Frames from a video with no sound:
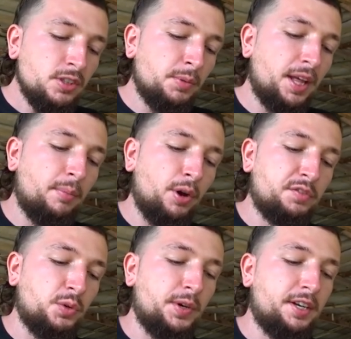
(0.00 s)
But that
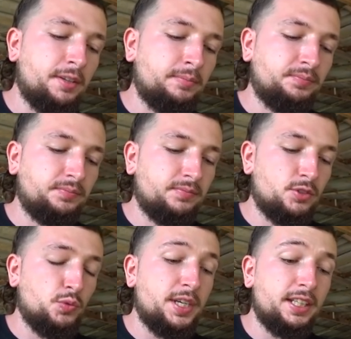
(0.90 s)
broth's a winner.
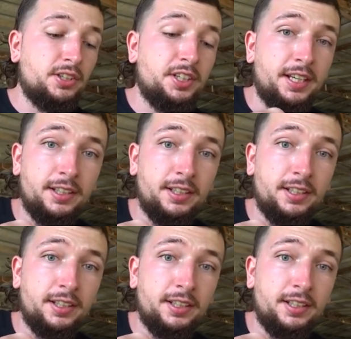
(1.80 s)
It's really good here.